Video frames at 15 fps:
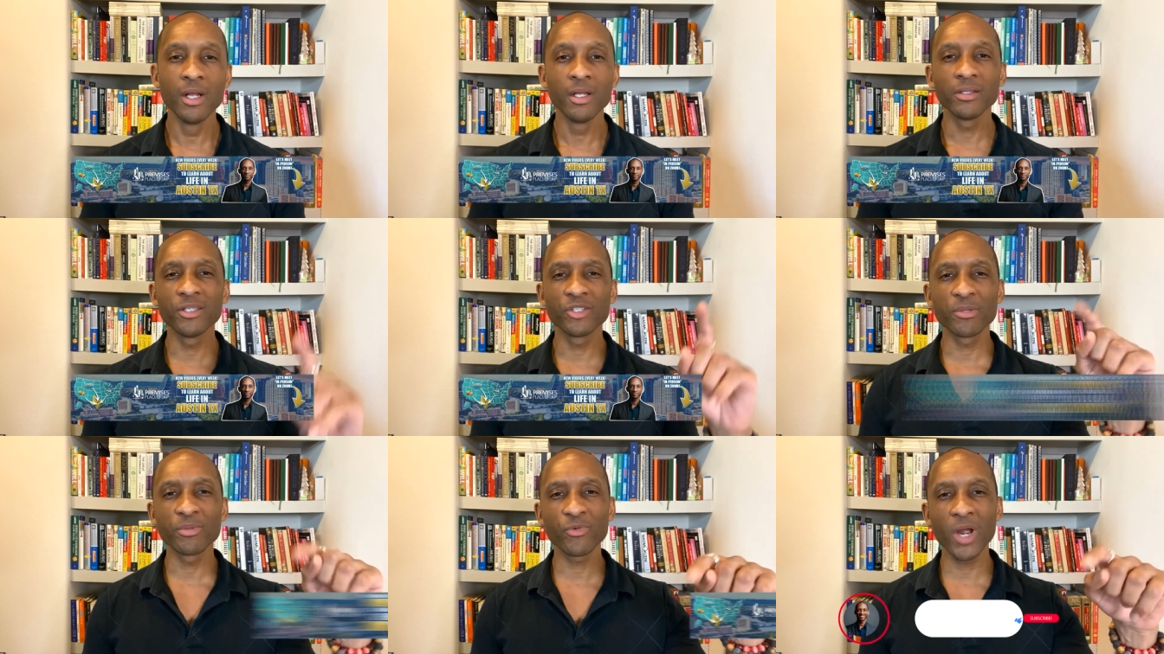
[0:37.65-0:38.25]
then
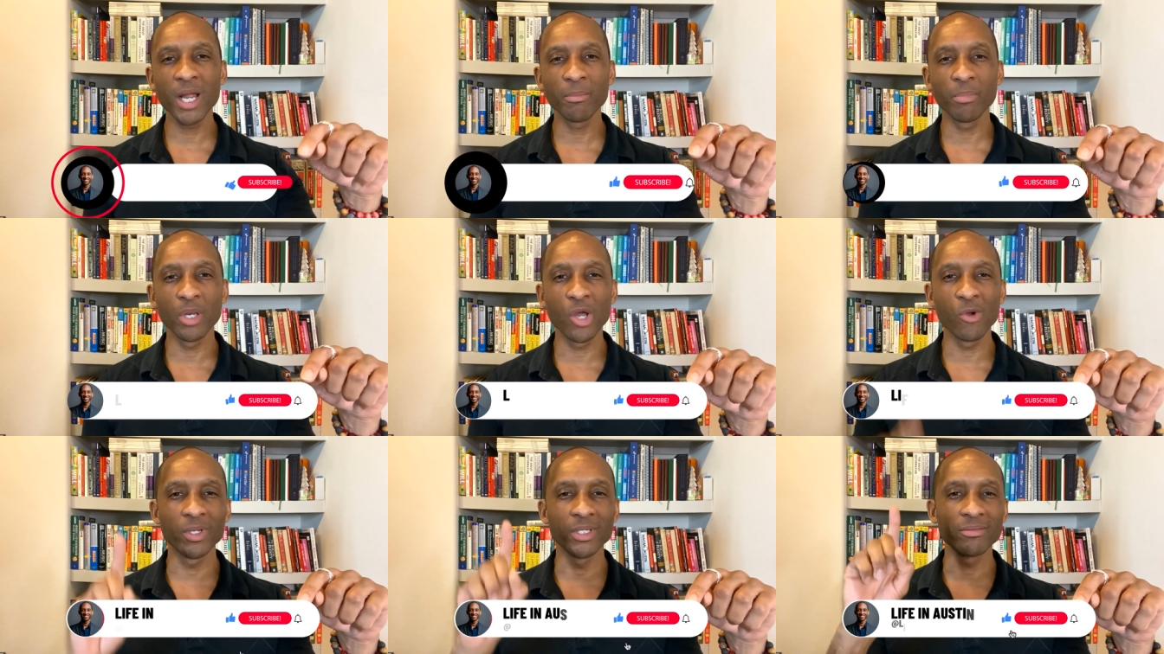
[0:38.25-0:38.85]
subscribe
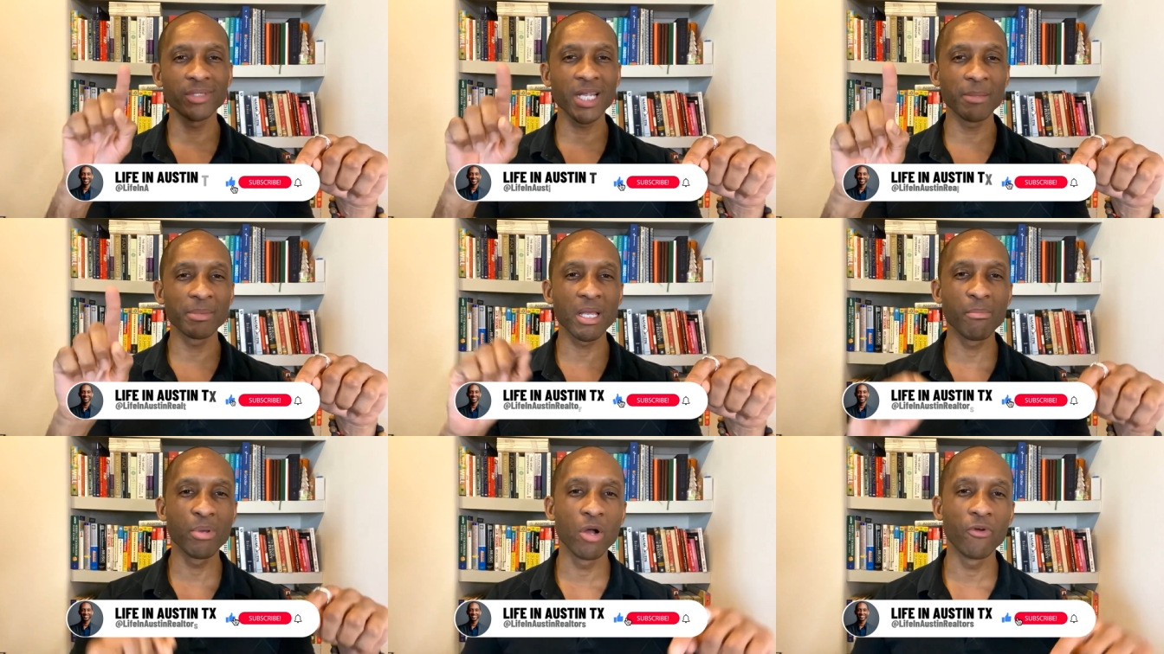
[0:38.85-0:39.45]
below and tap
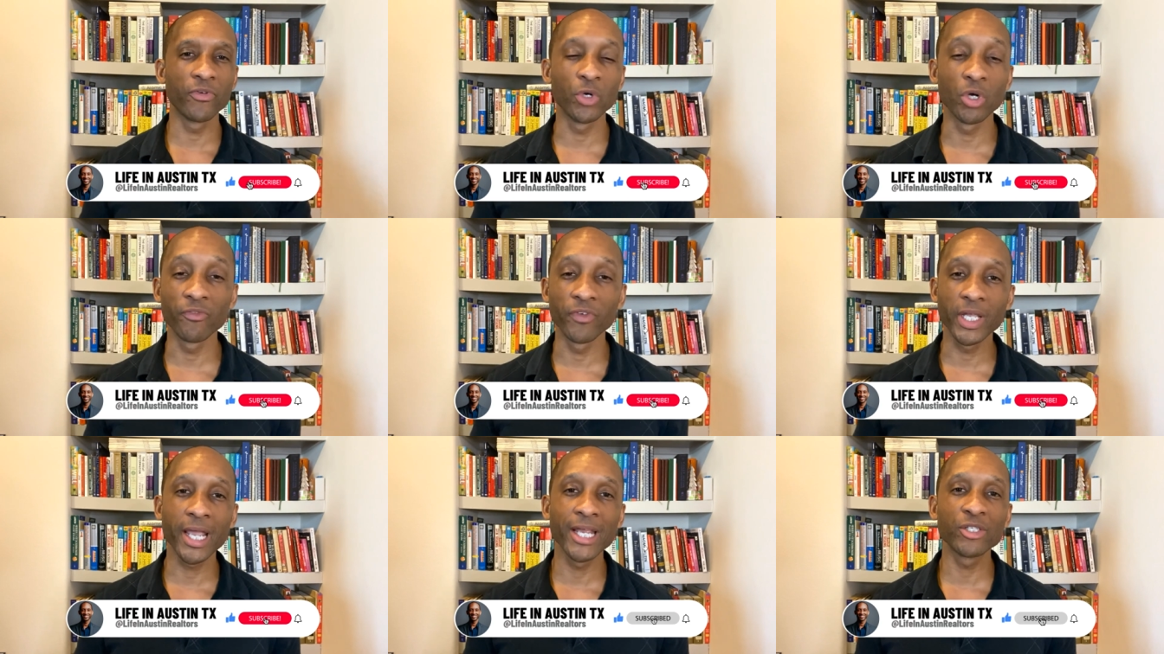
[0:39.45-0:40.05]
that bell for
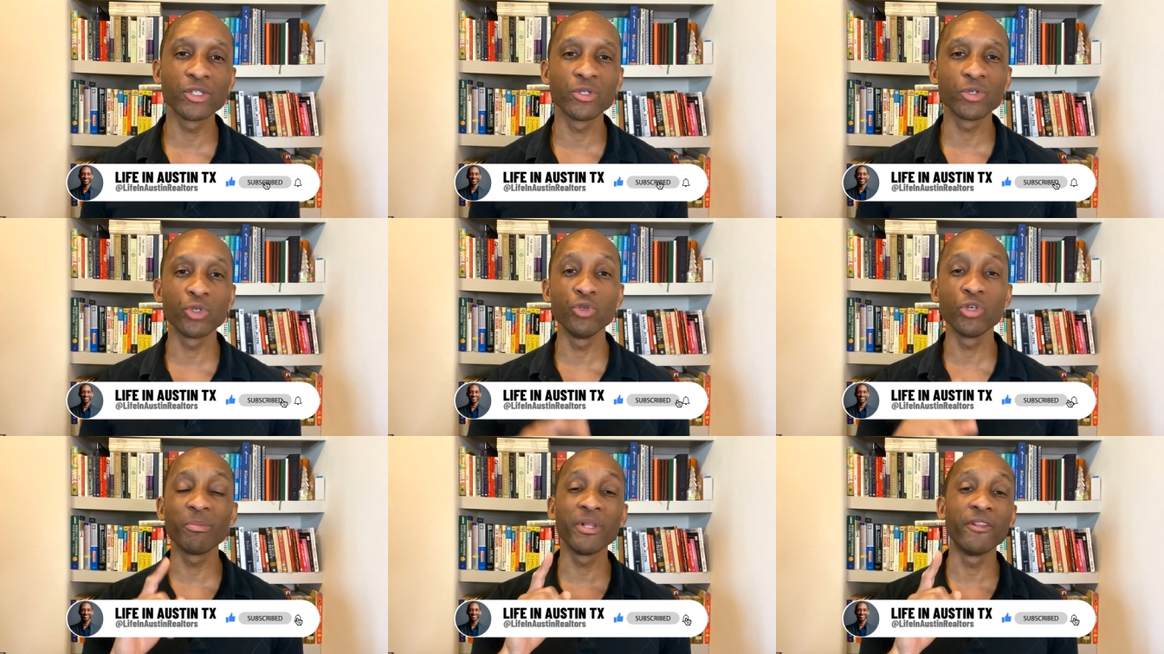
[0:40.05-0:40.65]
notifications so
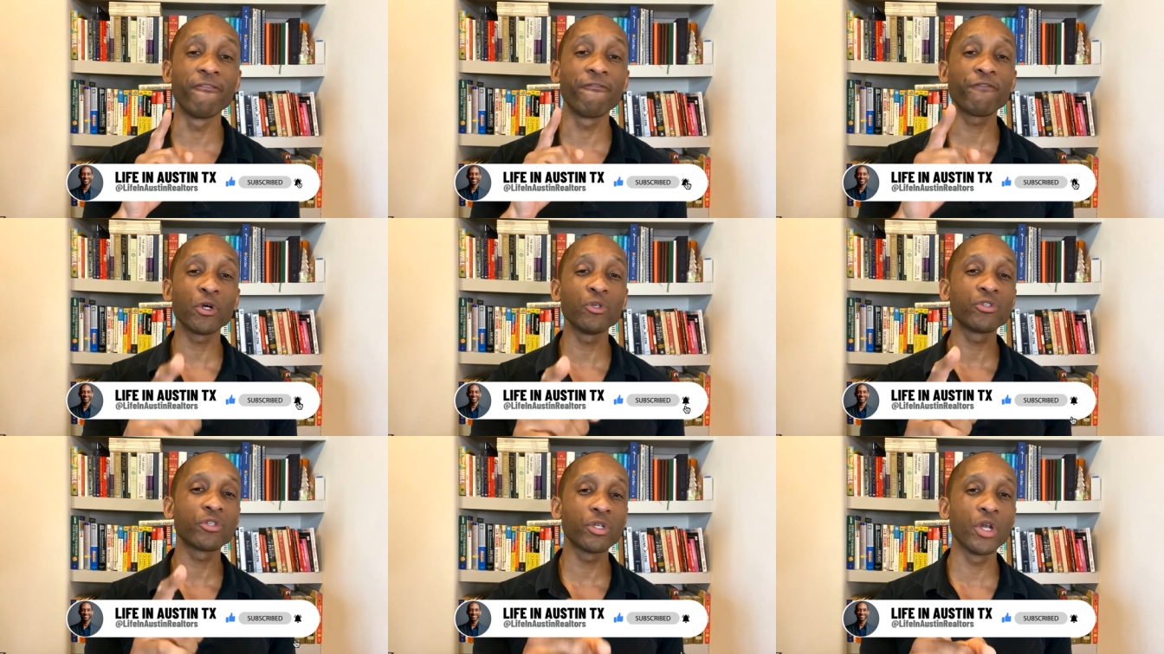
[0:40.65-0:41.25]
you can be the
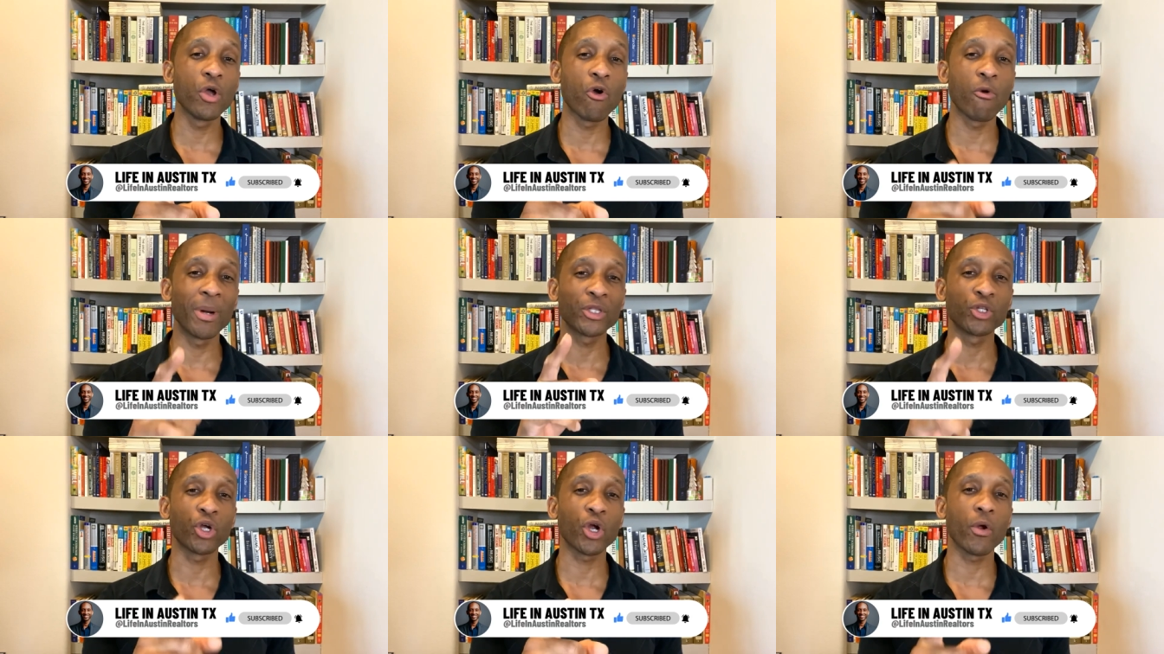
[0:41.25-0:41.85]
first to know
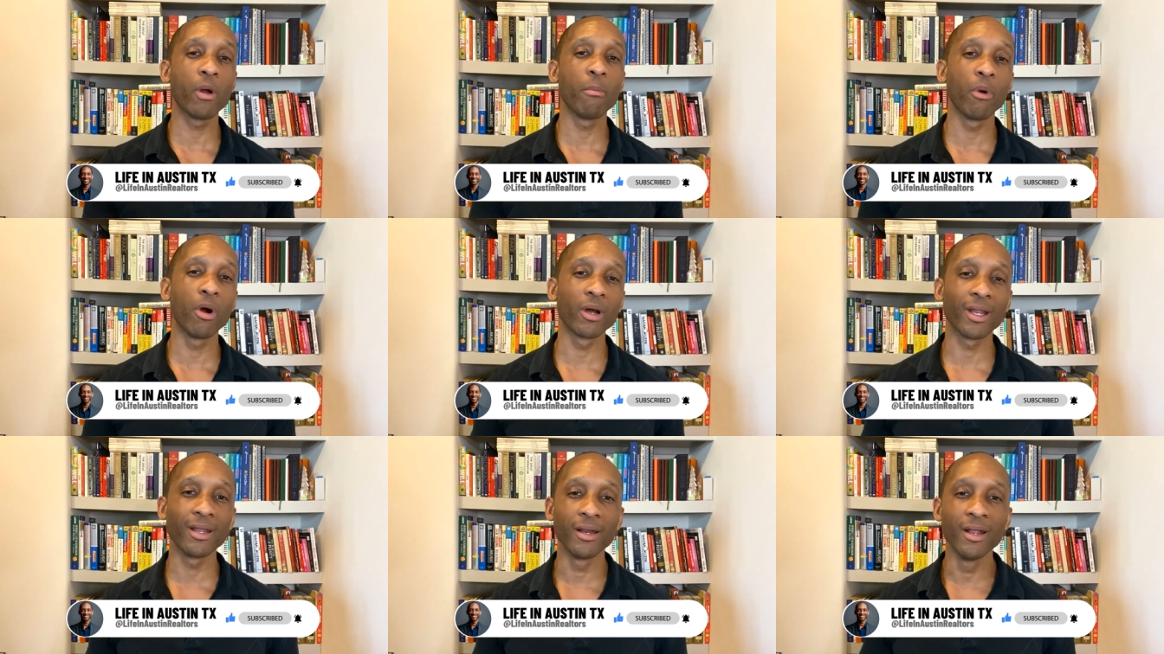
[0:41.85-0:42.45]
about the current
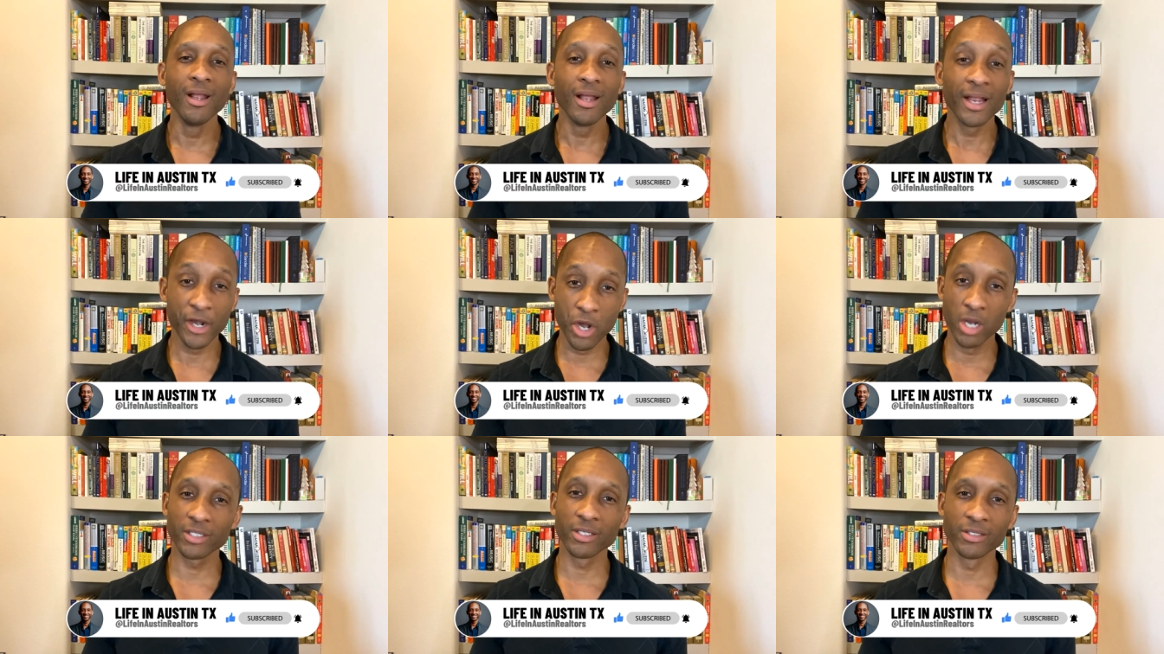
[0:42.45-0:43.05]
market in
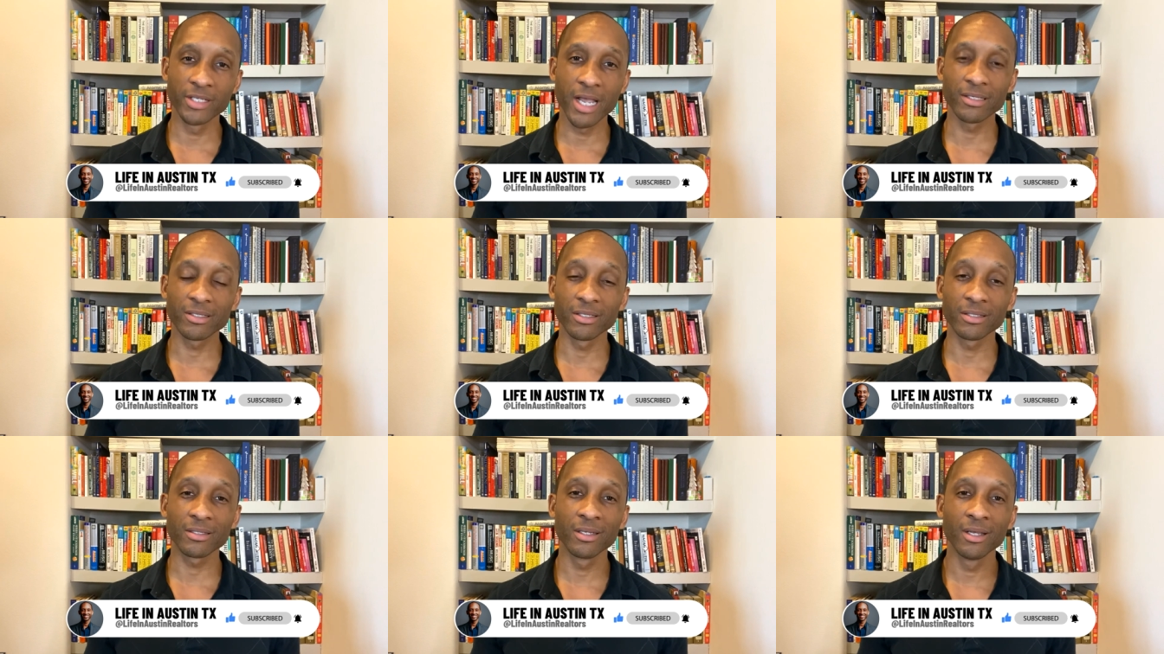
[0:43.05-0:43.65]
Austin,
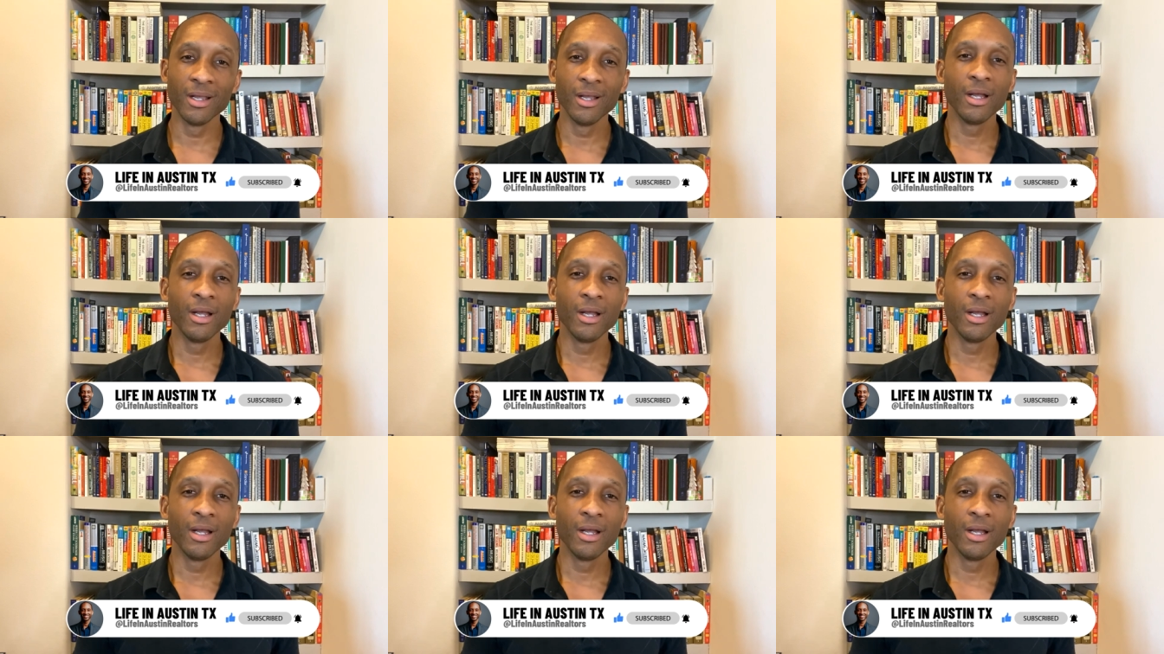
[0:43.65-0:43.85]
Texas.